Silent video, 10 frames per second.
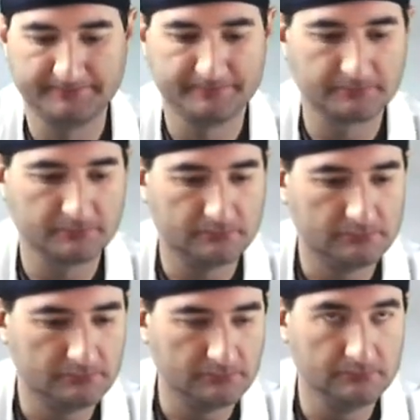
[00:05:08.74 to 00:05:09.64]

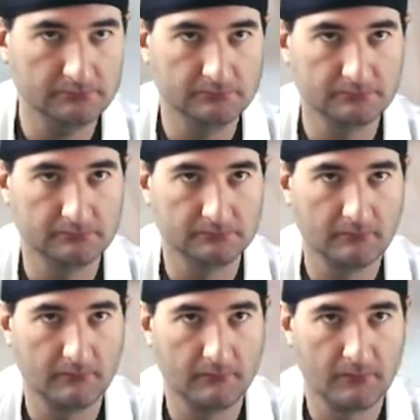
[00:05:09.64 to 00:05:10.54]

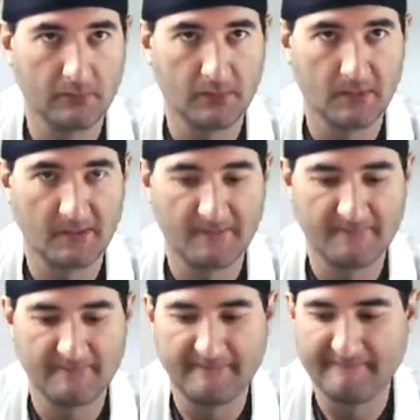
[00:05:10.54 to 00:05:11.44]

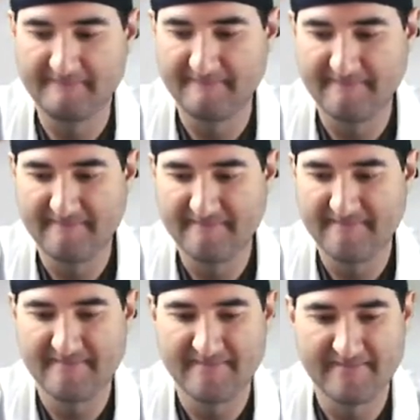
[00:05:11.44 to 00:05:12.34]

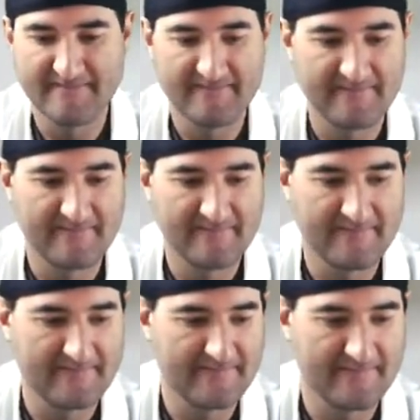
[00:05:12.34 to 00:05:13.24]

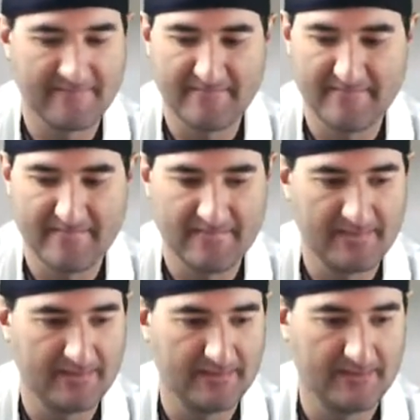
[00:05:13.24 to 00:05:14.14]

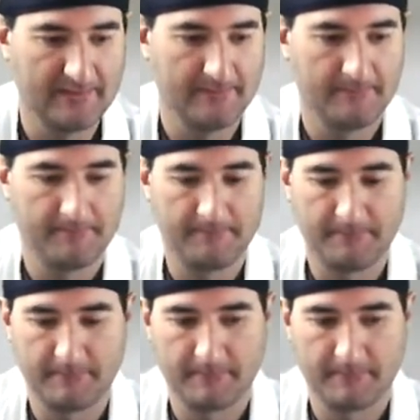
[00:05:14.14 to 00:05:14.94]
(no one is talking)